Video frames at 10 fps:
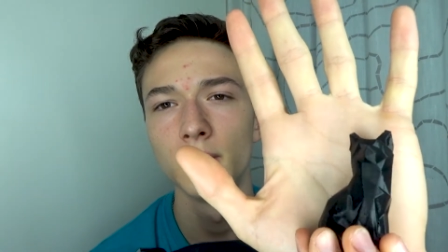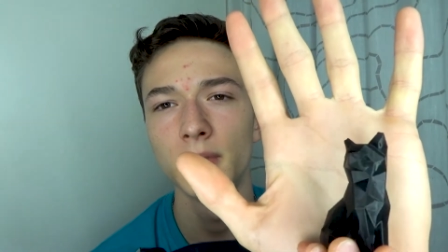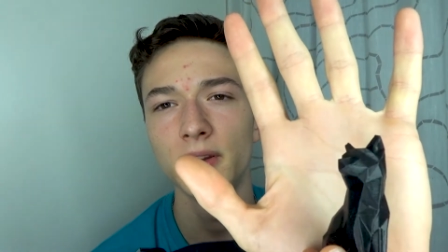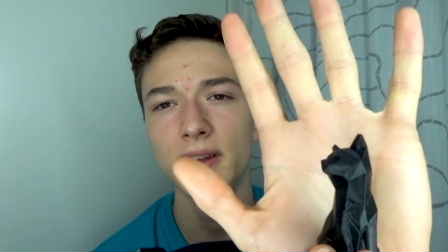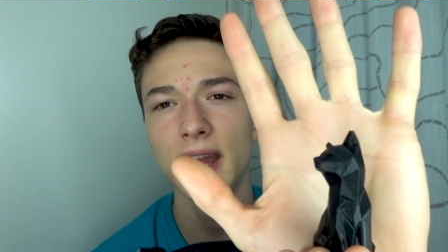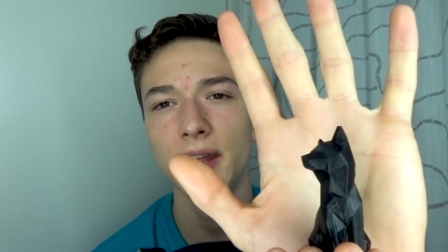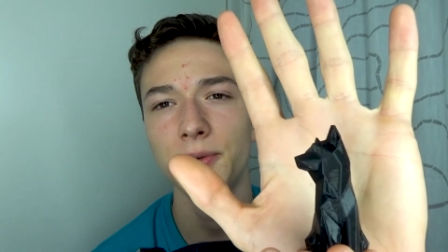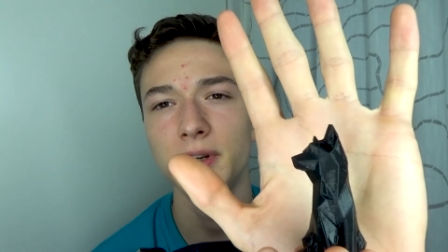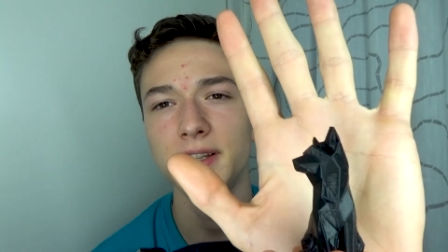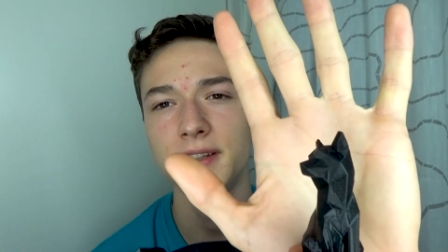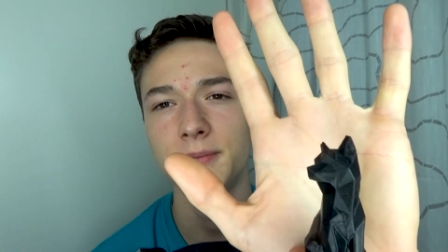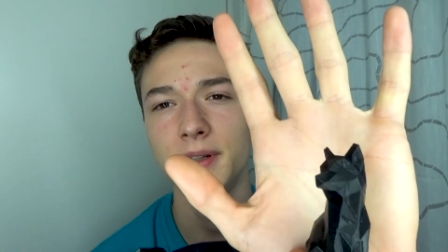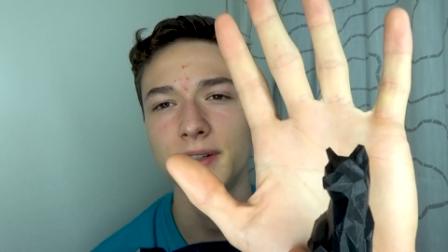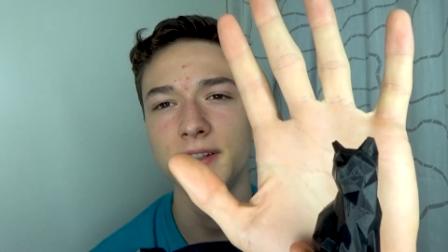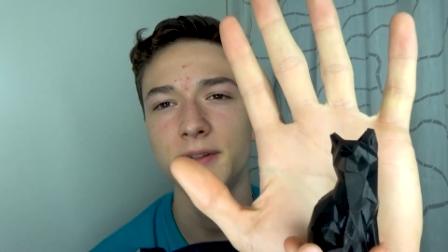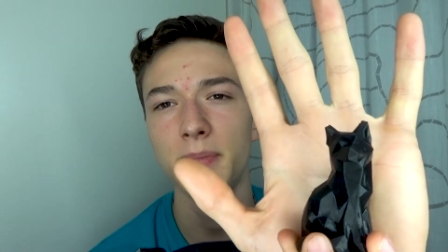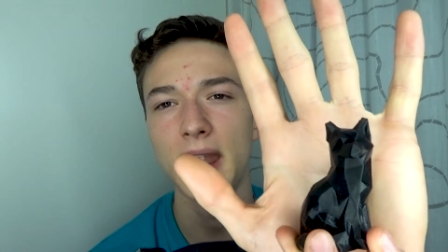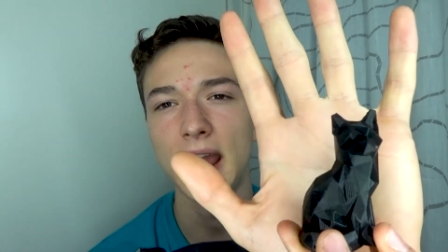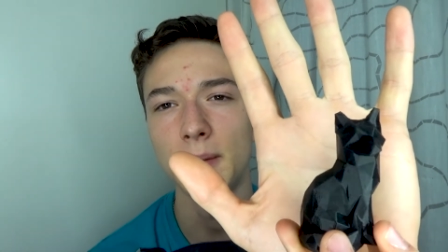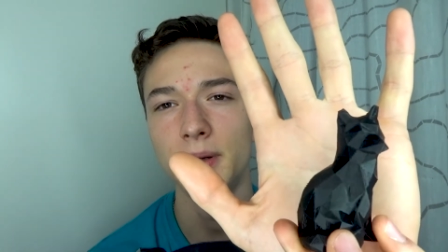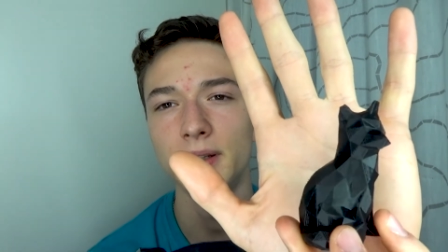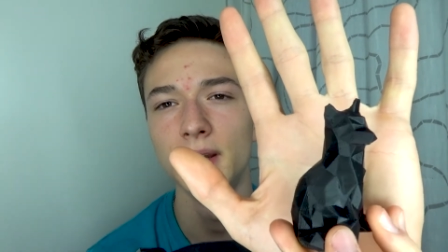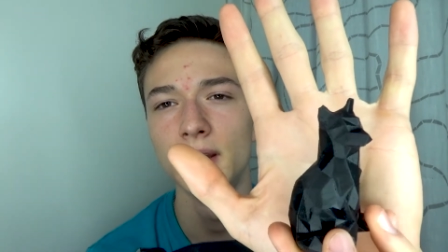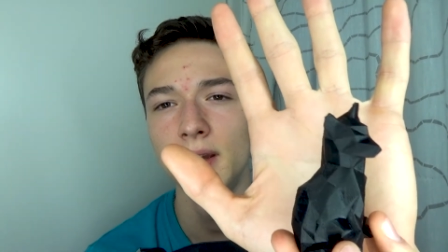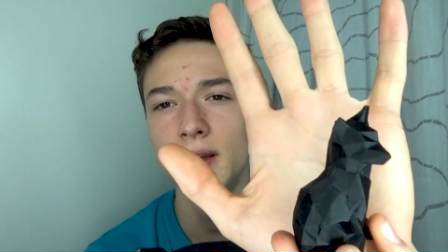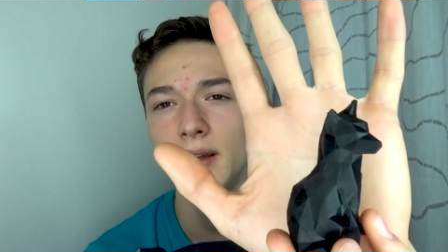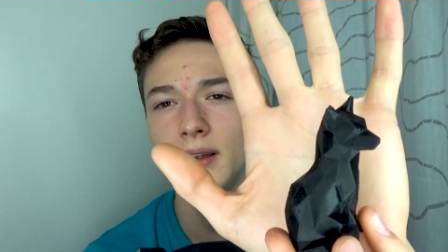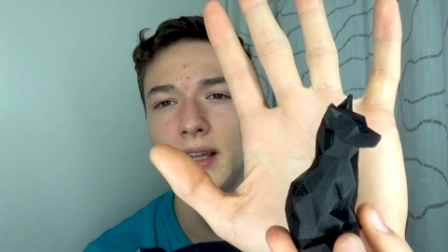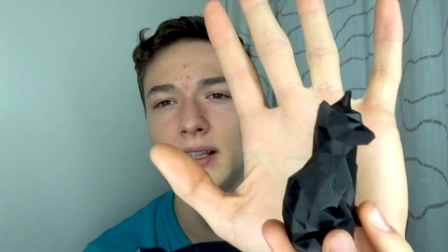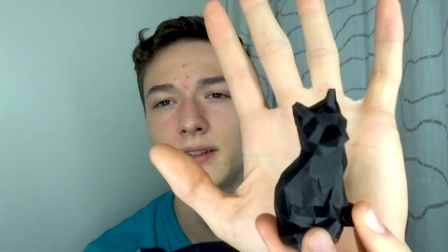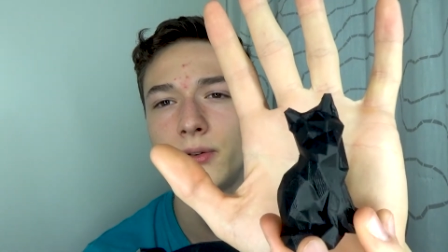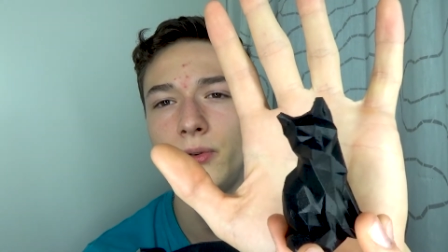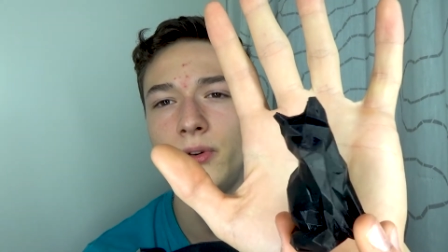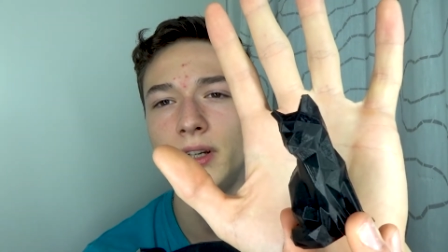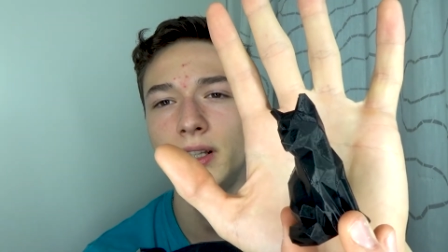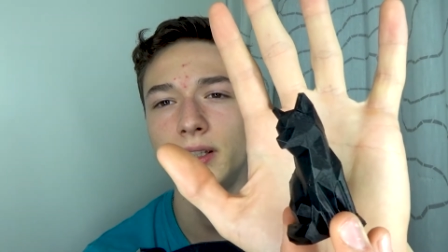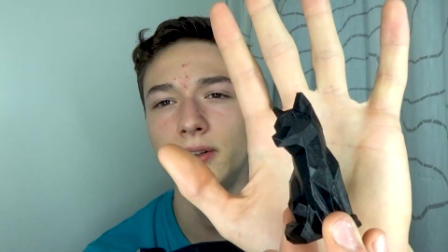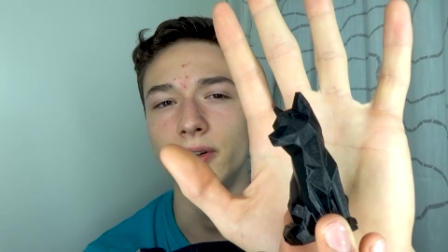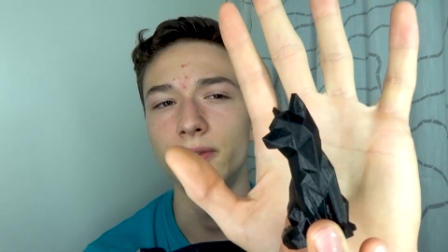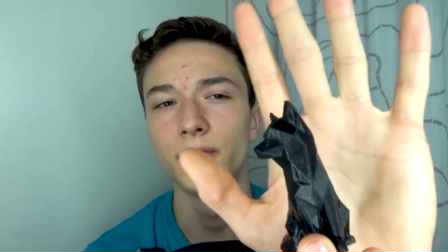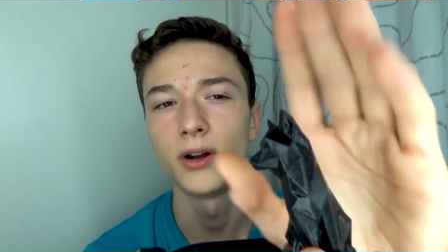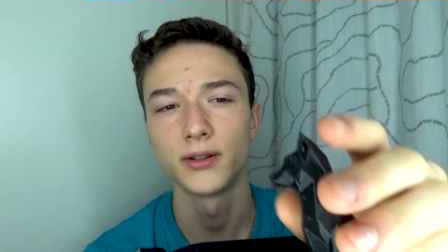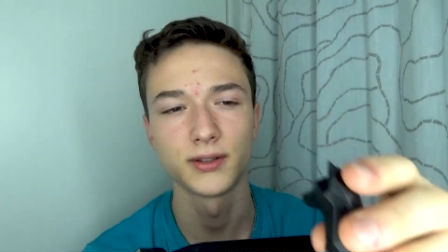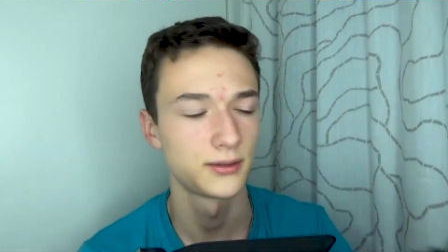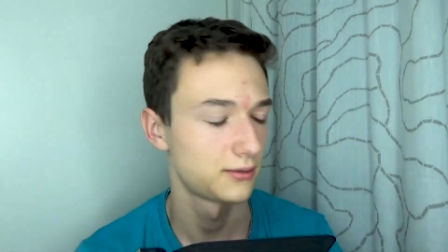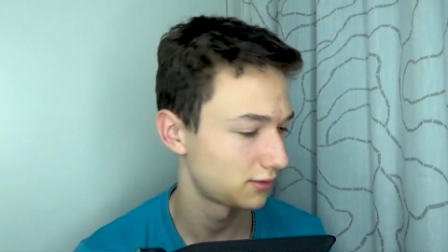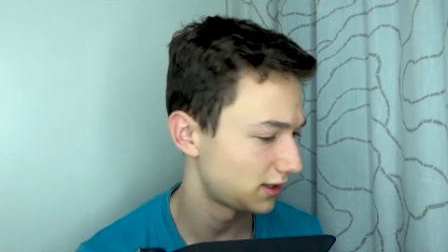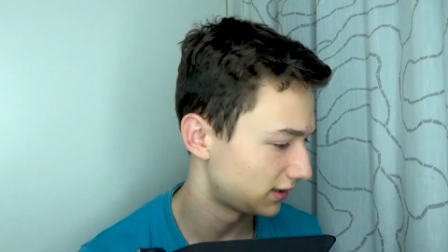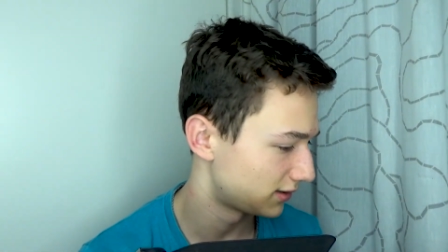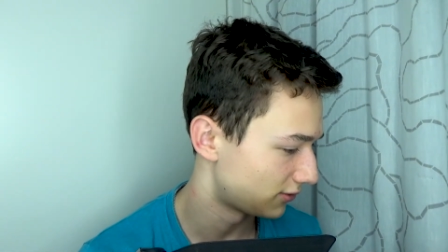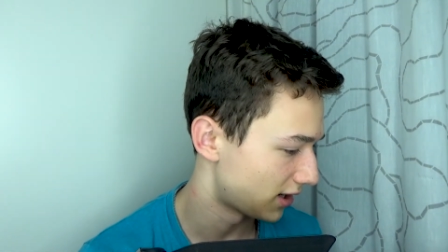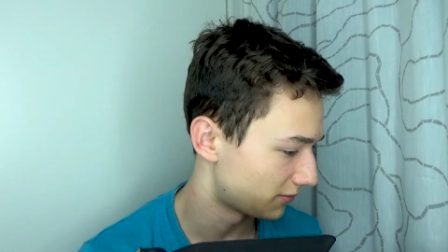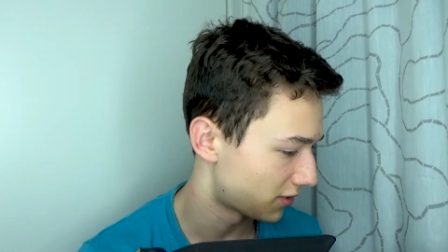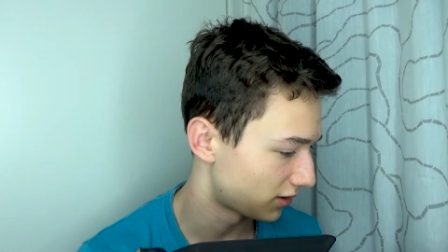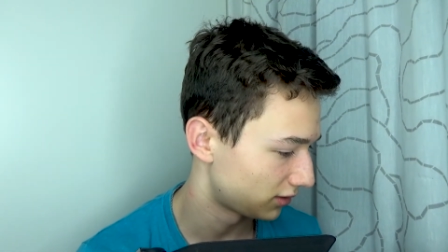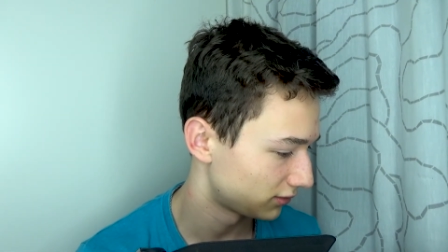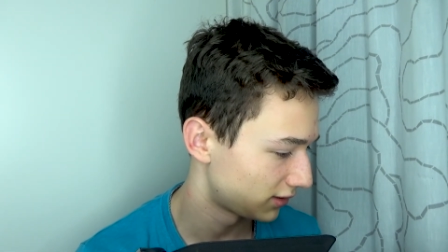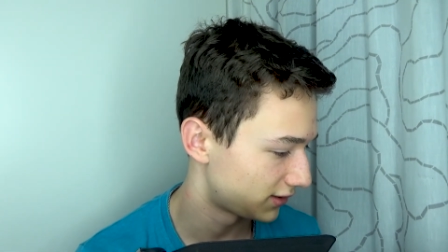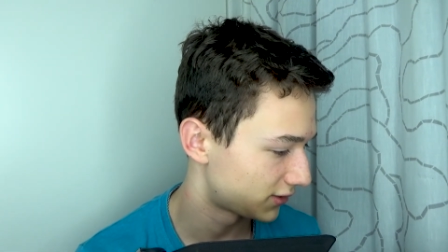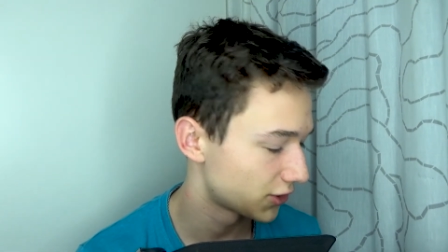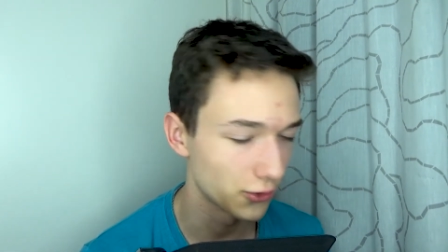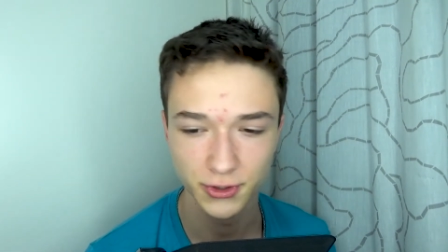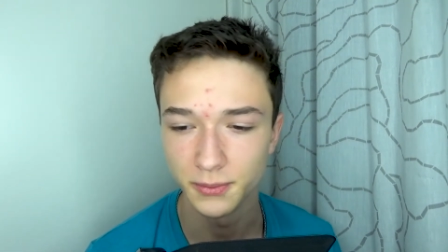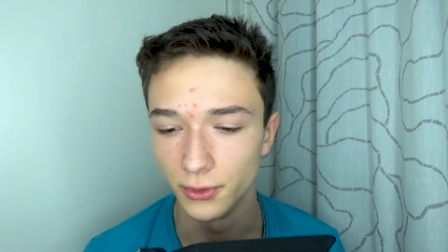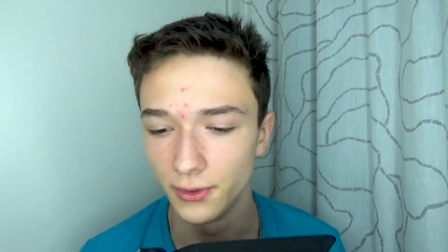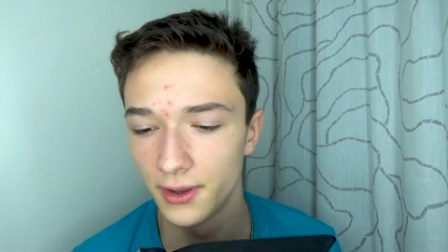And you can't really see it because it's black, but it's a really good fox. It's a great model. It's so smooth.